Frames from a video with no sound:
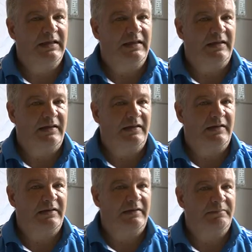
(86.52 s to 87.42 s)

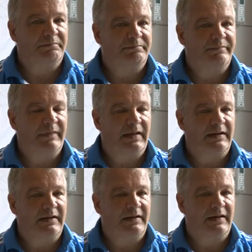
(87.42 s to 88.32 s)

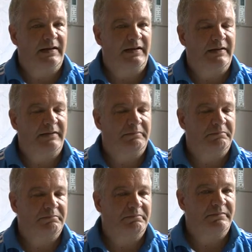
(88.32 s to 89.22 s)
And
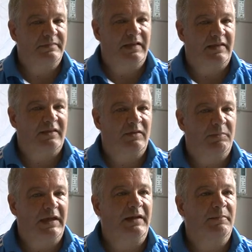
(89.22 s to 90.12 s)
that's the
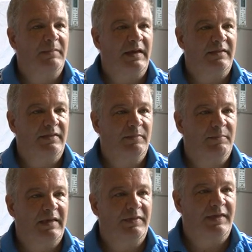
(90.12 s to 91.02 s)

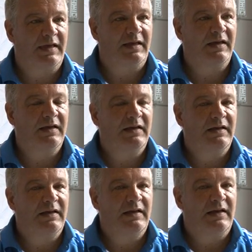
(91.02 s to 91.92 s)
main thing,
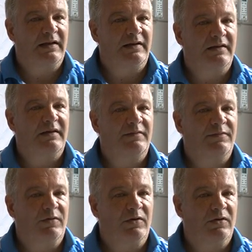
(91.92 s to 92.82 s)
and give
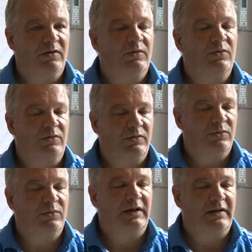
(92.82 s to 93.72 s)
for
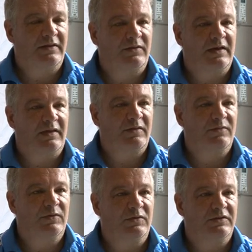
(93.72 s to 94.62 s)
good education
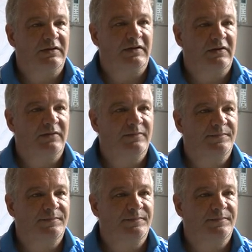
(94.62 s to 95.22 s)
for children.